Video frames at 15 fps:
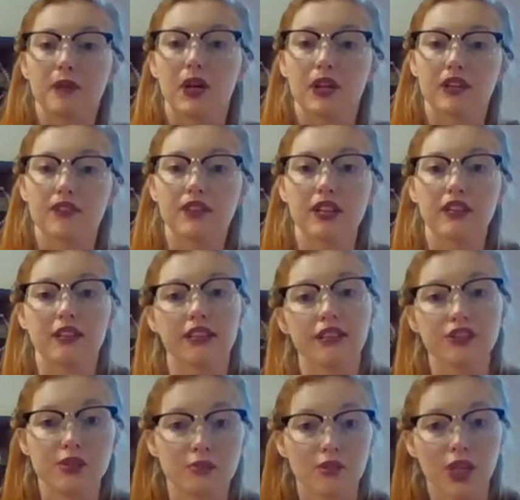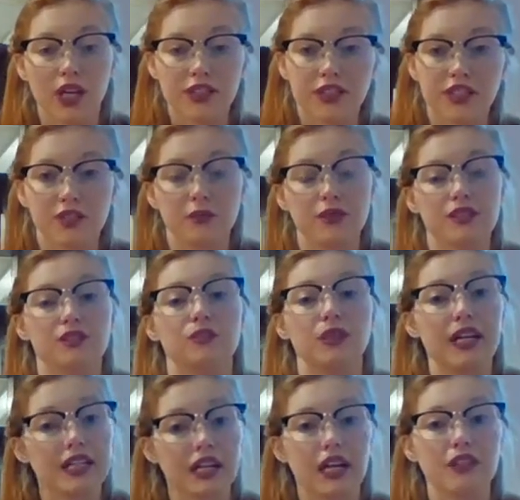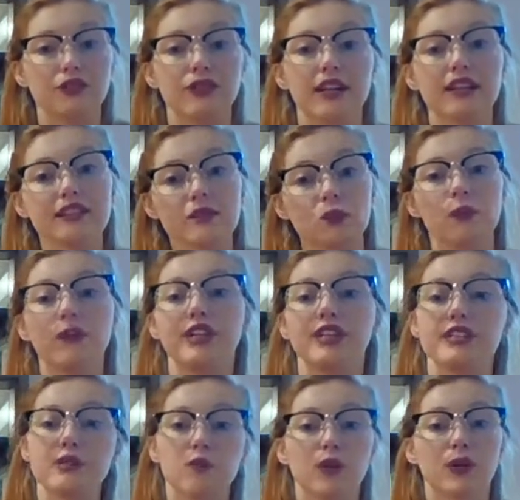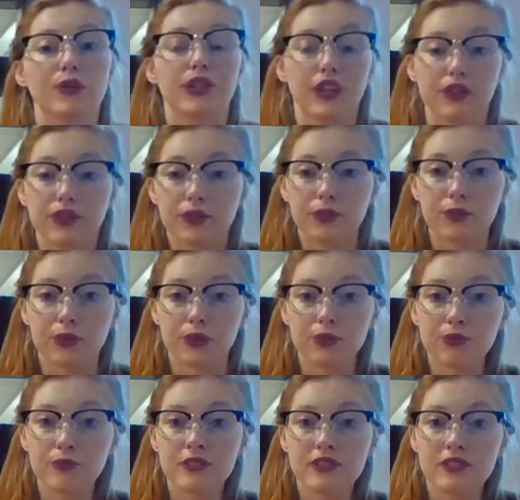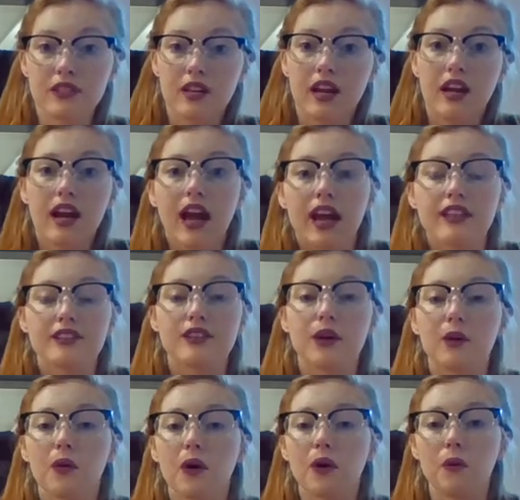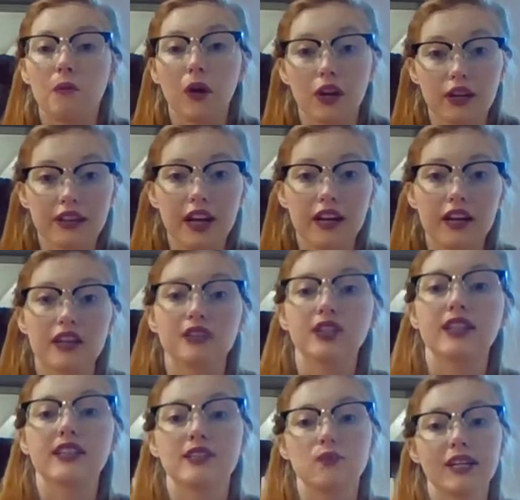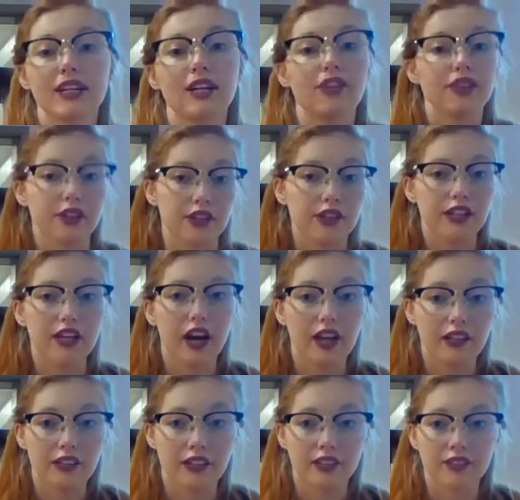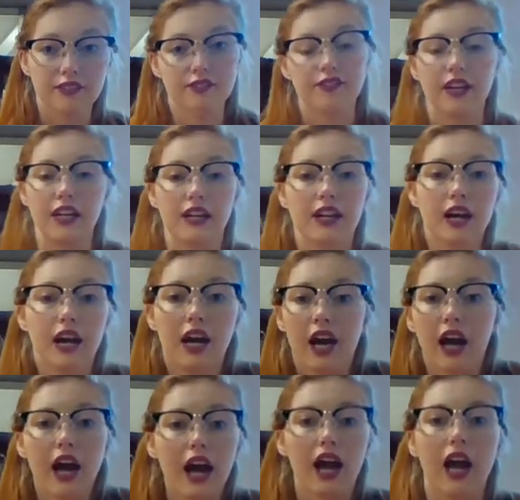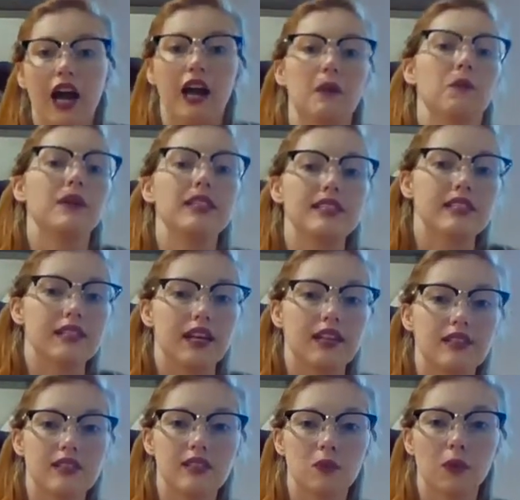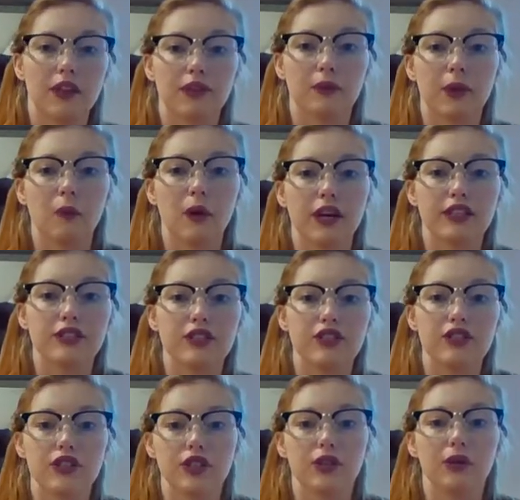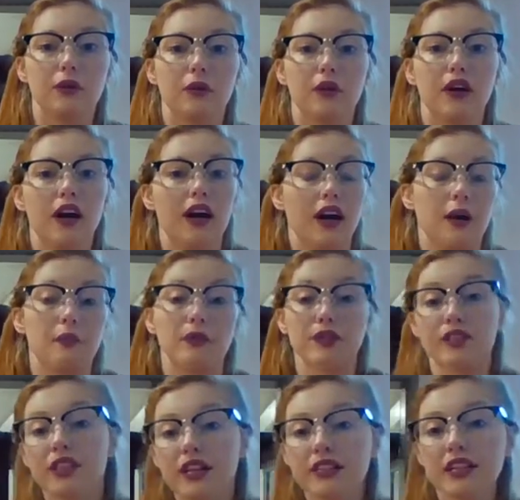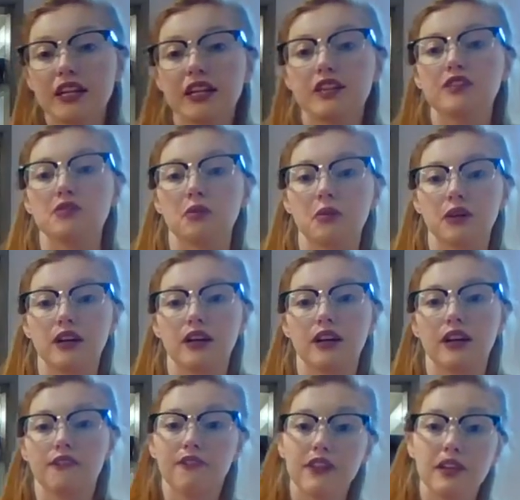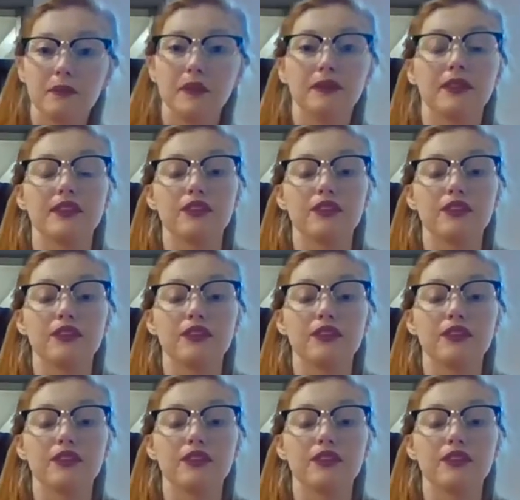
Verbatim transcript: part of their leadership project was to write contracts when we did work with other groups. And so part of that contract is we get a $30 fee. And we discussed whether we wanted to do a percentage or a fee, but